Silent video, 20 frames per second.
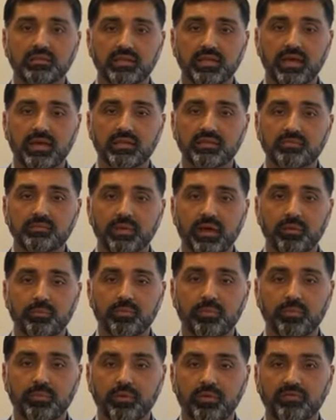that is my
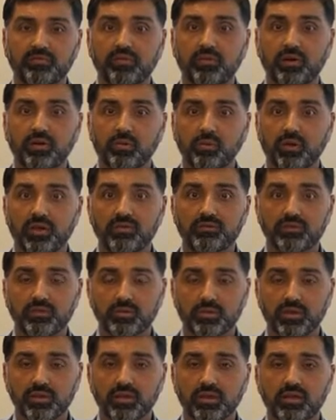preferred way of
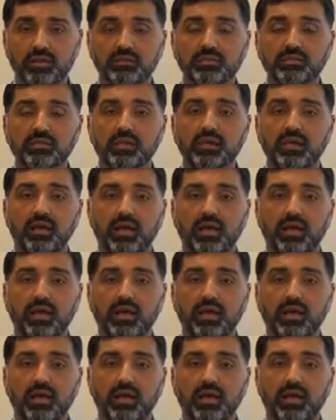doing things.